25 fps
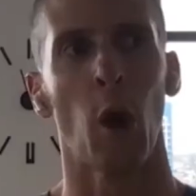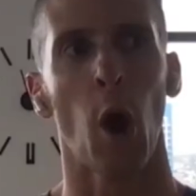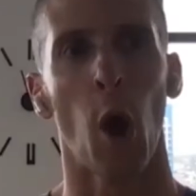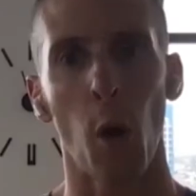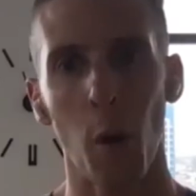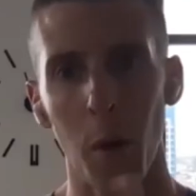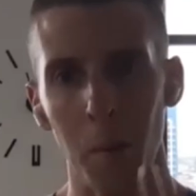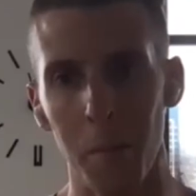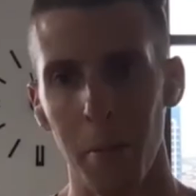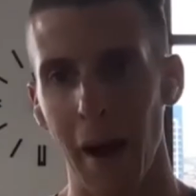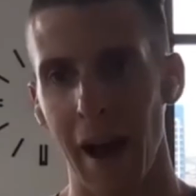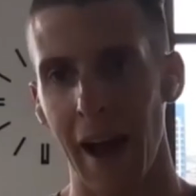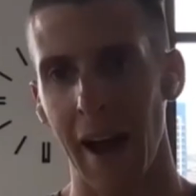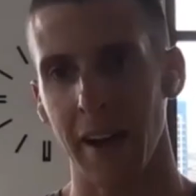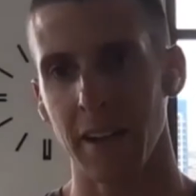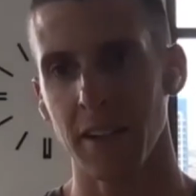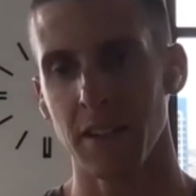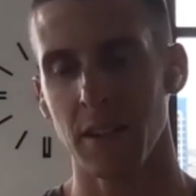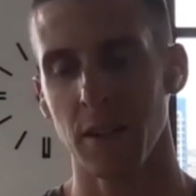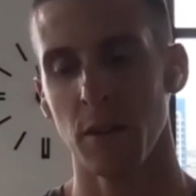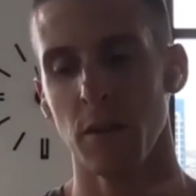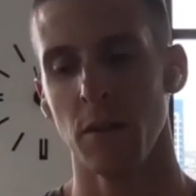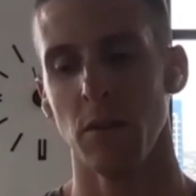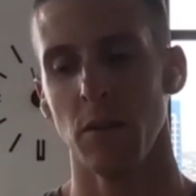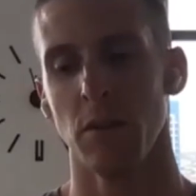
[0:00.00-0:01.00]
going
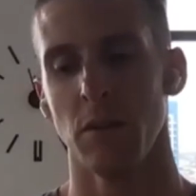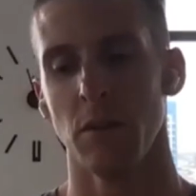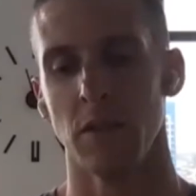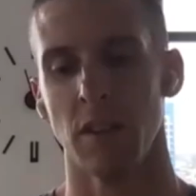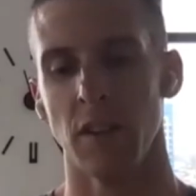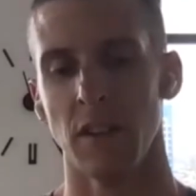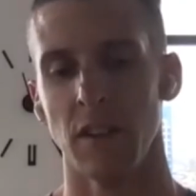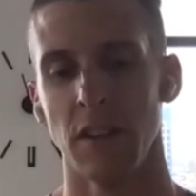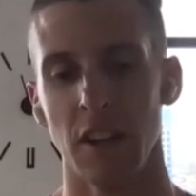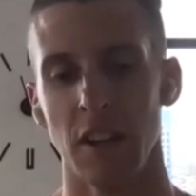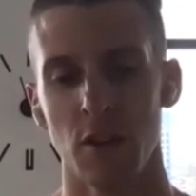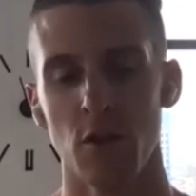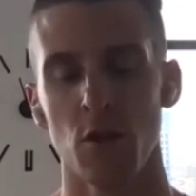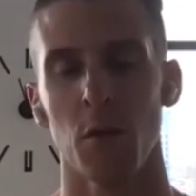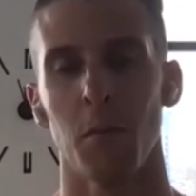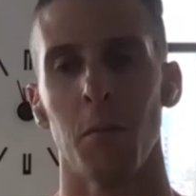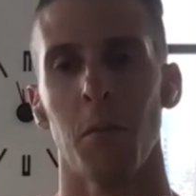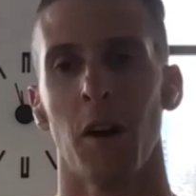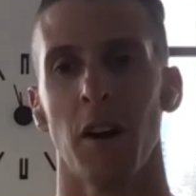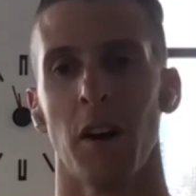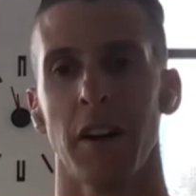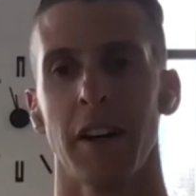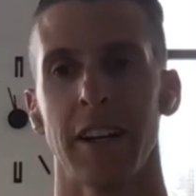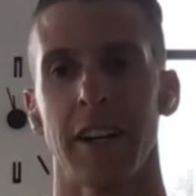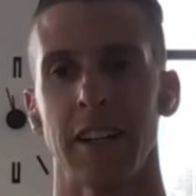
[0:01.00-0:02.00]
back to the digital
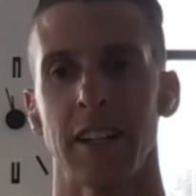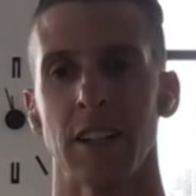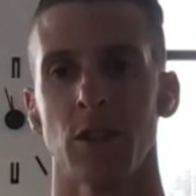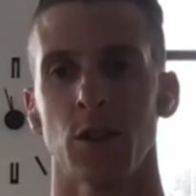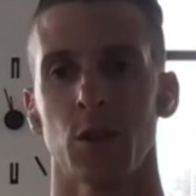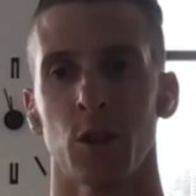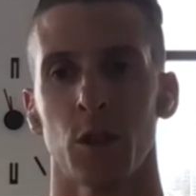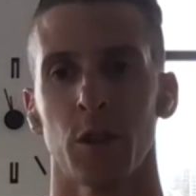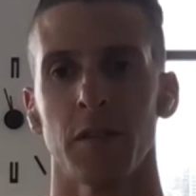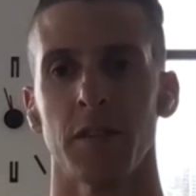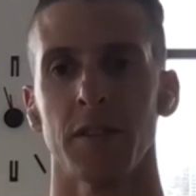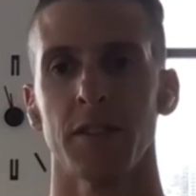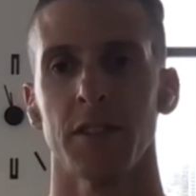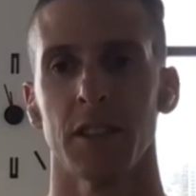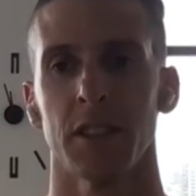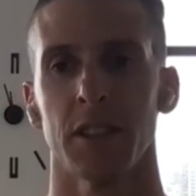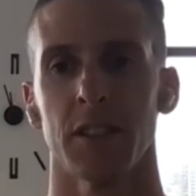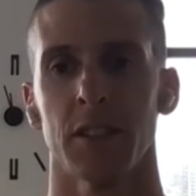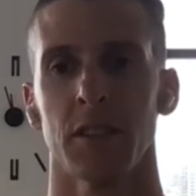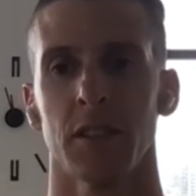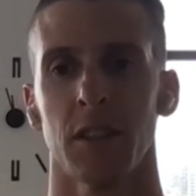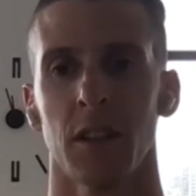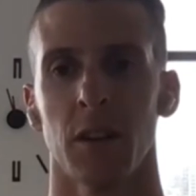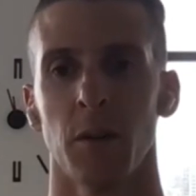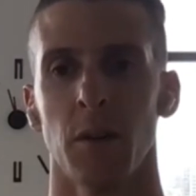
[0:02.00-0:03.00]
marketing
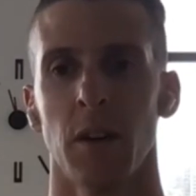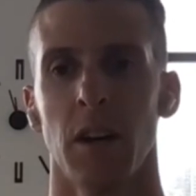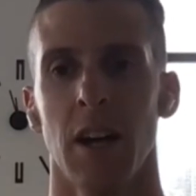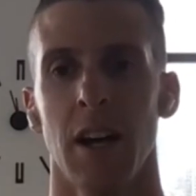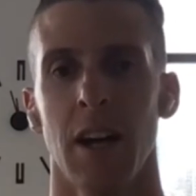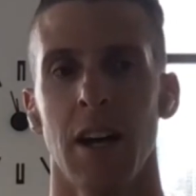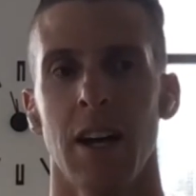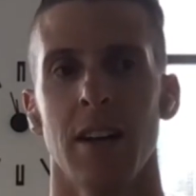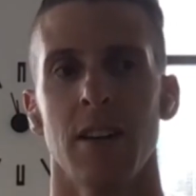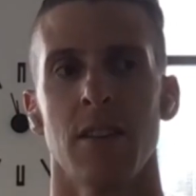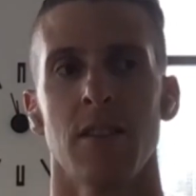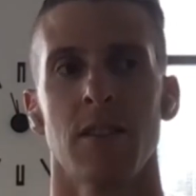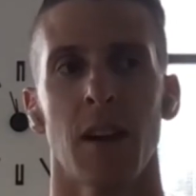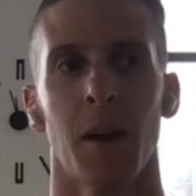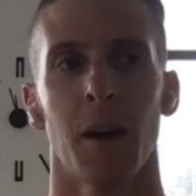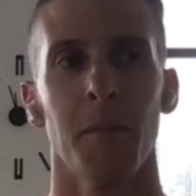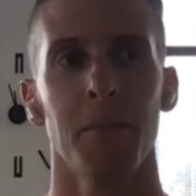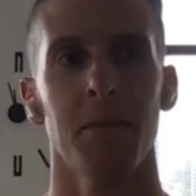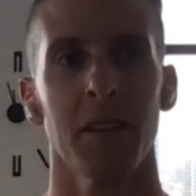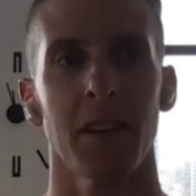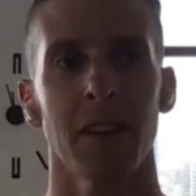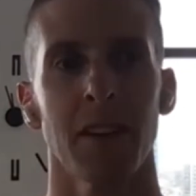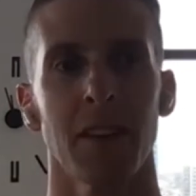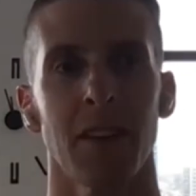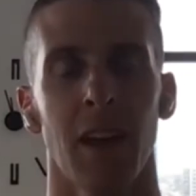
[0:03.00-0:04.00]
services, so
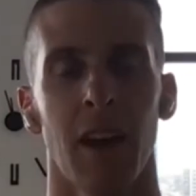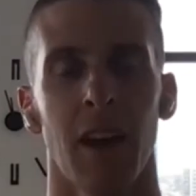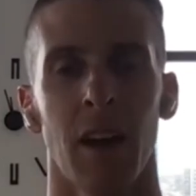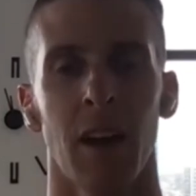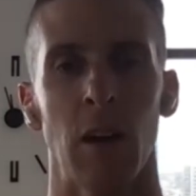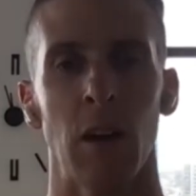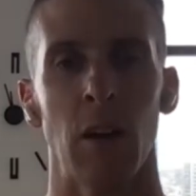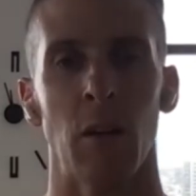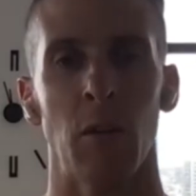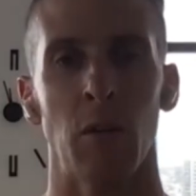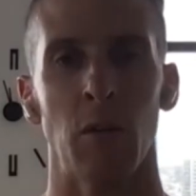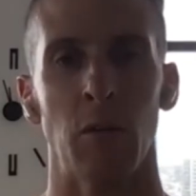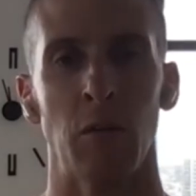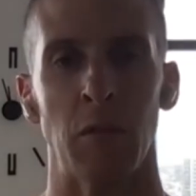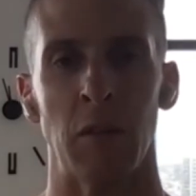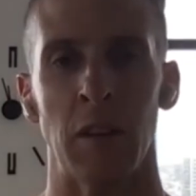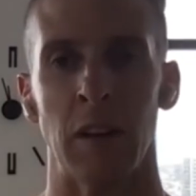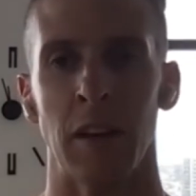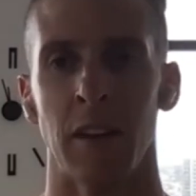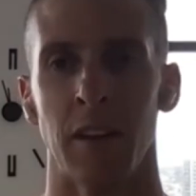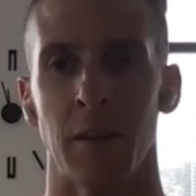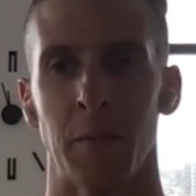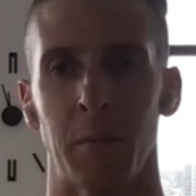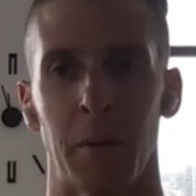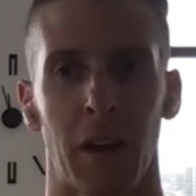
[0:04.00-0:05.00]
something that
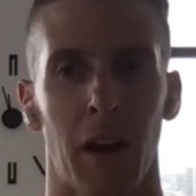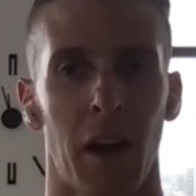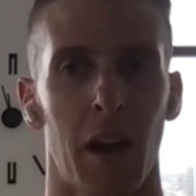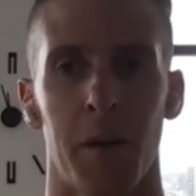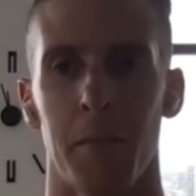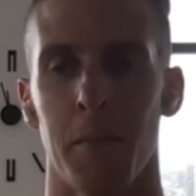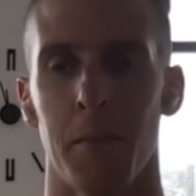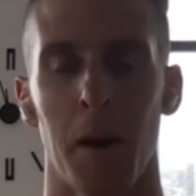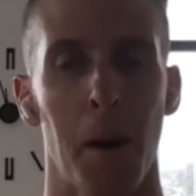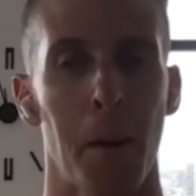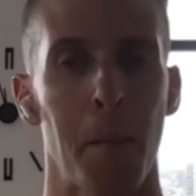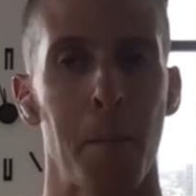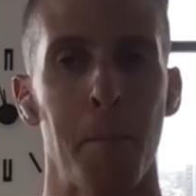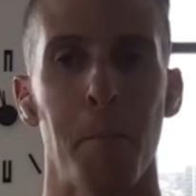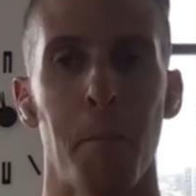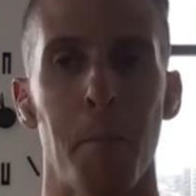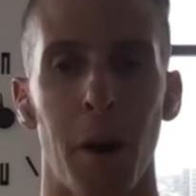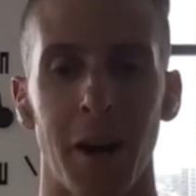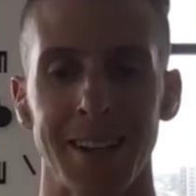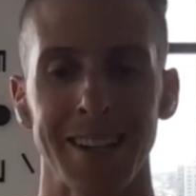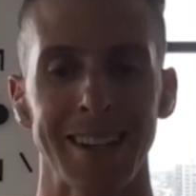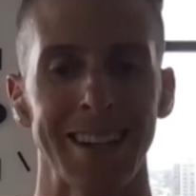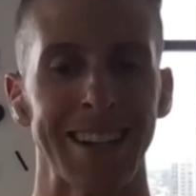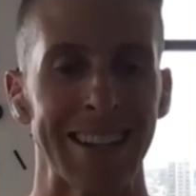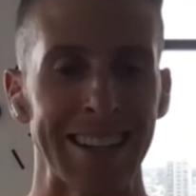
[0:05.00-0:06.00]
has become
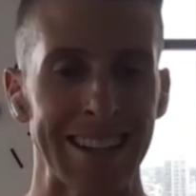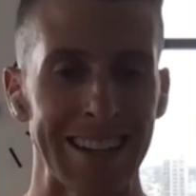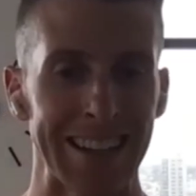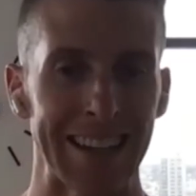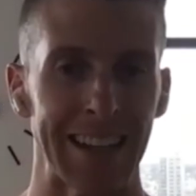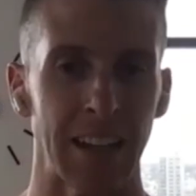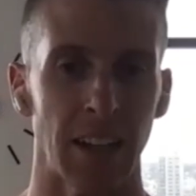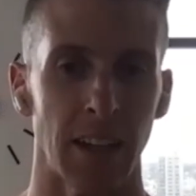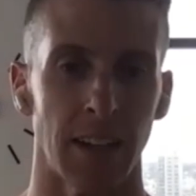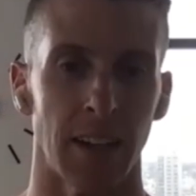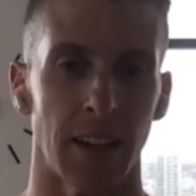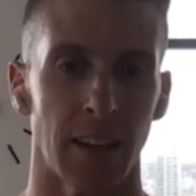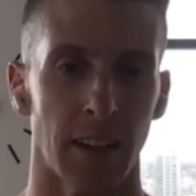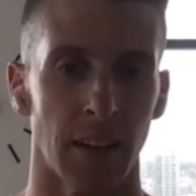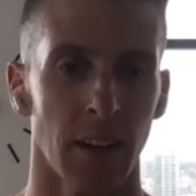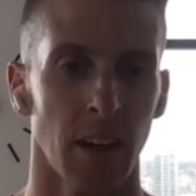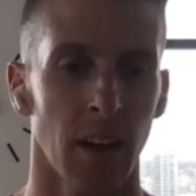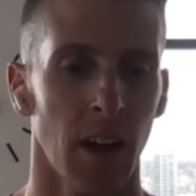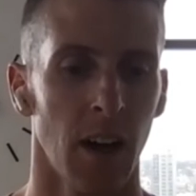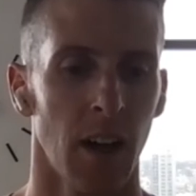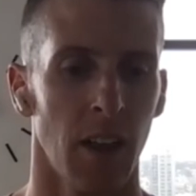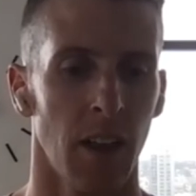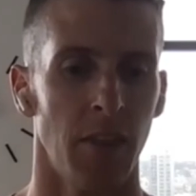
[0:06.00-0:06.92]
abundantly clear,